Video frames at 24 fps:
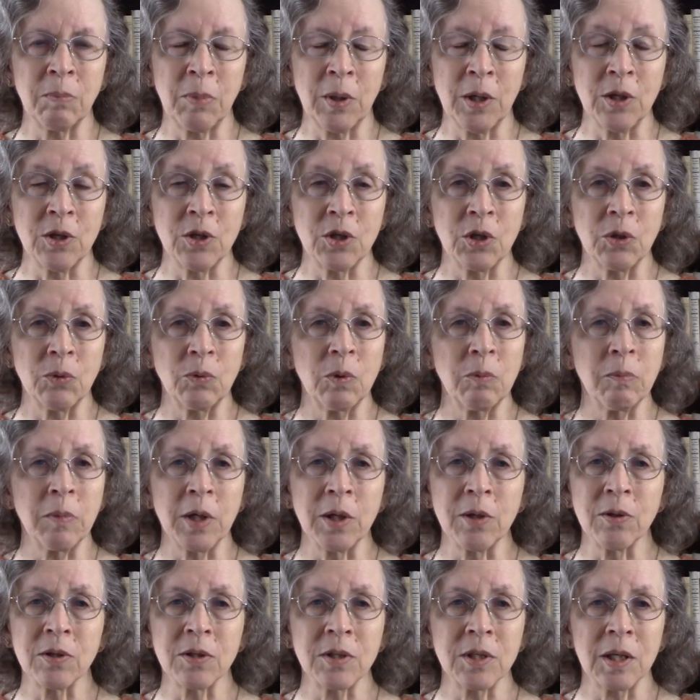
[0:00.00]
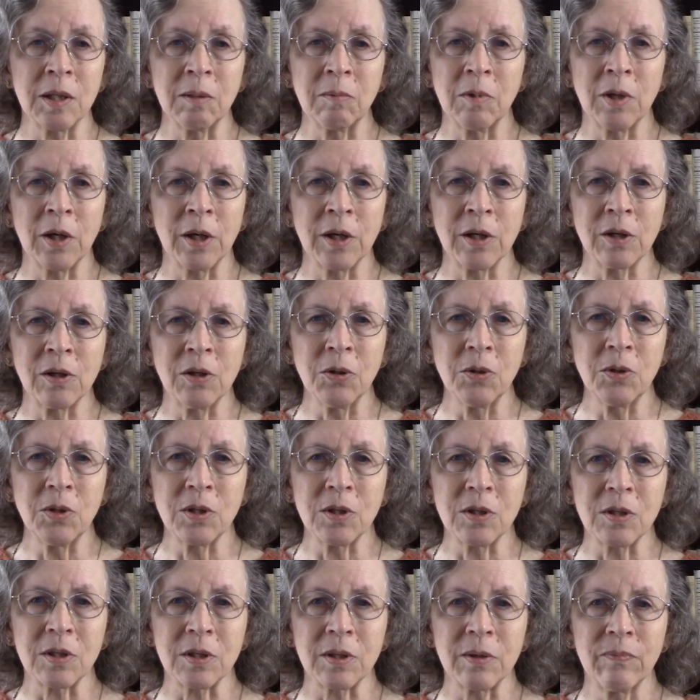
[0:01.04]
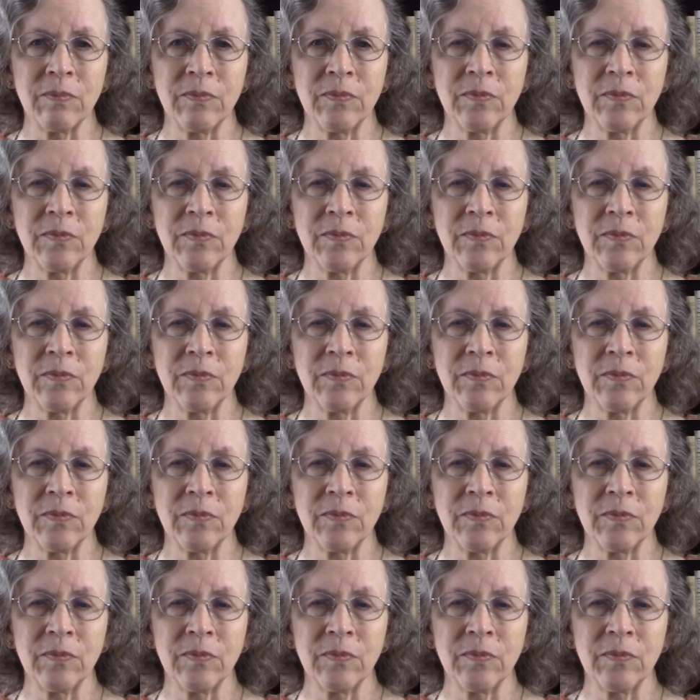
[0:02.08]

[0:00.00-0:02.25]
patient will make the same diagnosis.